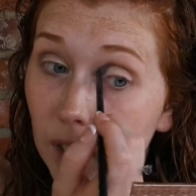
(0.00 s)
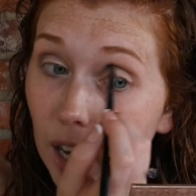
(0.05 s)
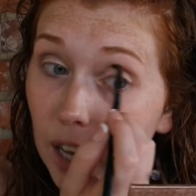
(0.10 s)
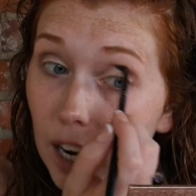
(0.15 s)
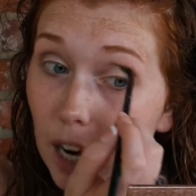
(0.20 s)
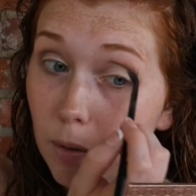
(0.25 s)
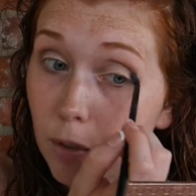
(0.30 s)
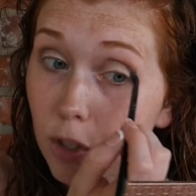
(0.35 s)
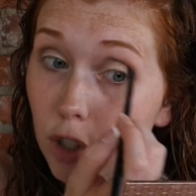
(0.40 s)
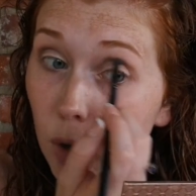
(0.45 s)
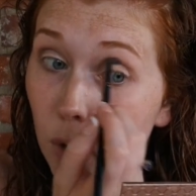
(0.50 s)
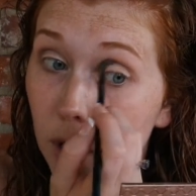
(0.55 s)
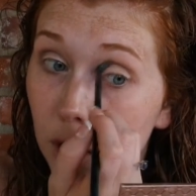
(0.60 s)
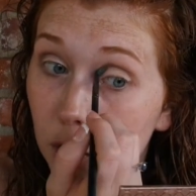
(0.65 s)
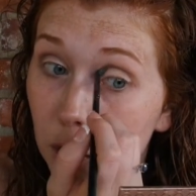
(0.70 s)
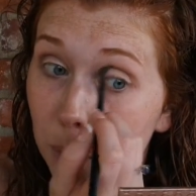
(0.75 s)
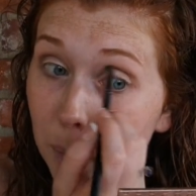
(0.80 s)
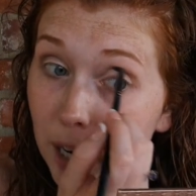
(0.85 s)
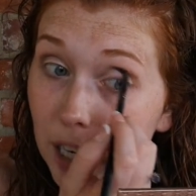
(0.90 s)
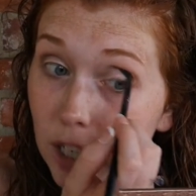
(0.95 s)
And I was showing
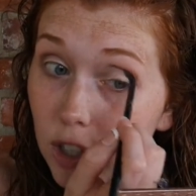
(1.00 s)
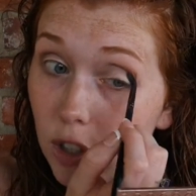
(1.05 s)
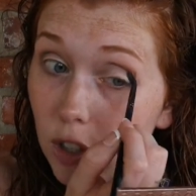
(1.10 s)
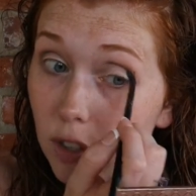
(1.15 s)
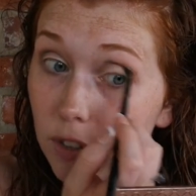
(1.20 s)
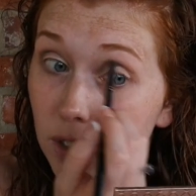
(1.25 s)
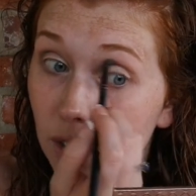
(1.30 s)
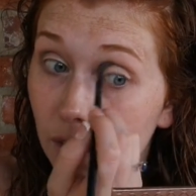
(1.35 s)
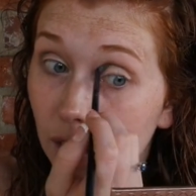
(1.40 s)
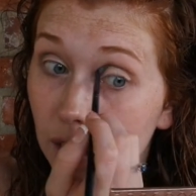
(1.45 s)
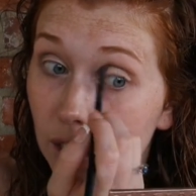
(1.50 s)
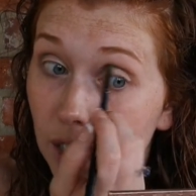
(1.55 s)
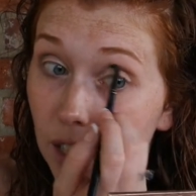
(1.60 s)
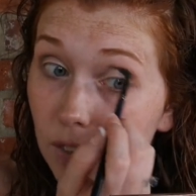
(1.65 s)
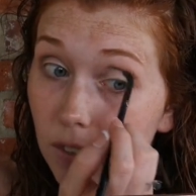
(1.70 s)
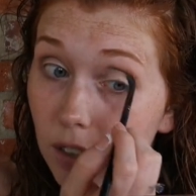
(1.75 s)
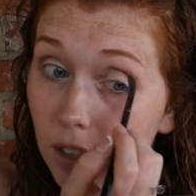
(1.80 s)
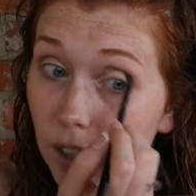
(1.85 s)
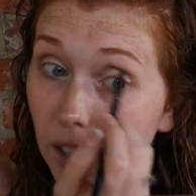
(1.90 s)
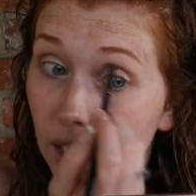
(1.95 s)
her the pictures to like
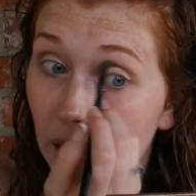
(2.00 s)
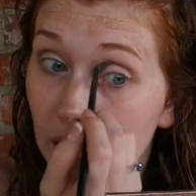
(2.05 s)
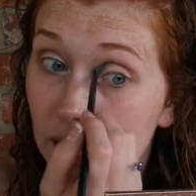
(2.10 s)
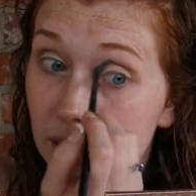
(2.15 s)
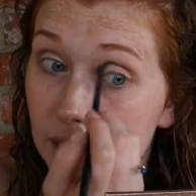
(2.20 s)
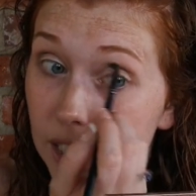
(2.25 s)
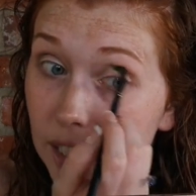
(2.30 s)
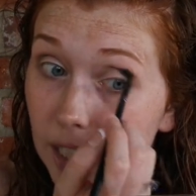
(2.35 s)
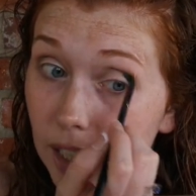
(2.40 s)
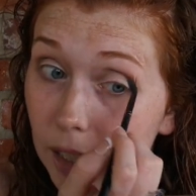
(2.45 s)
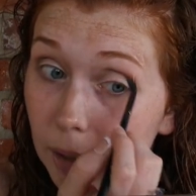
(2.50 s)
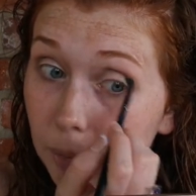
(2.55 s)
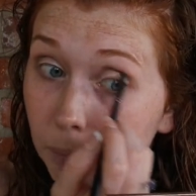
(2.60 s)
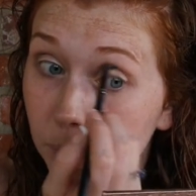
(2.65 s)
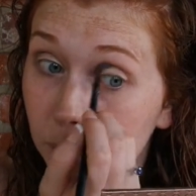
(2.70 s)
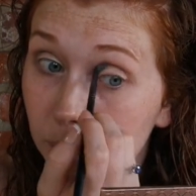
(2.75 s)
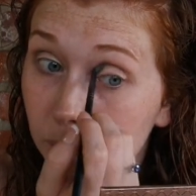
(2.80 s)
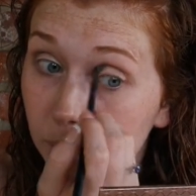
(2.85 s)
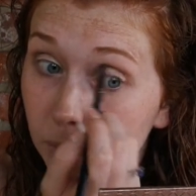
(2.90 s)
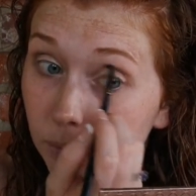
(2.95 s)
give her an idea.